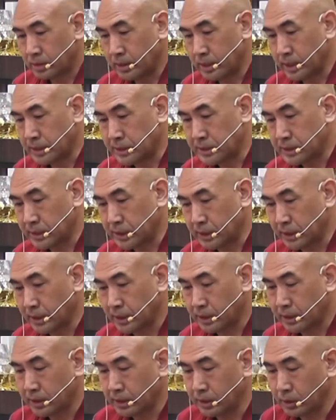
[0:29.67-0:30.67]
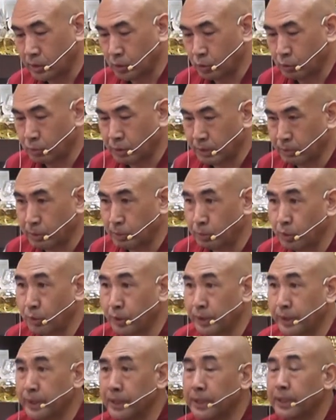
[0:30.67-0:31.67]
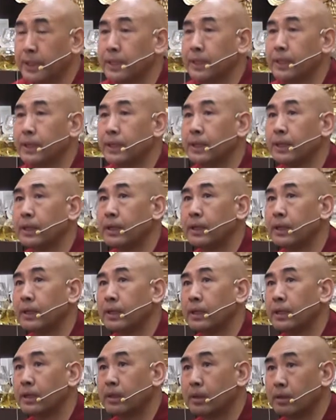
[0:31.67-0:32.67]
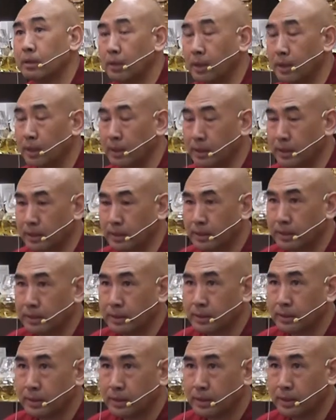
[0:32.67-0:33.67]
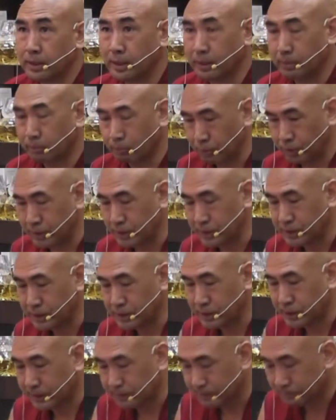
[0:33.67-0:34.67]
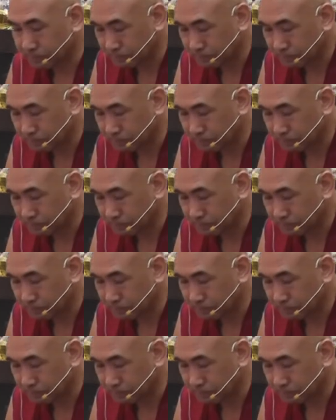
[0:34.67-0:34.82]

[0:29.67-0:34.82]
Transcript: Let's say, you know, we everybody are like Buddhist.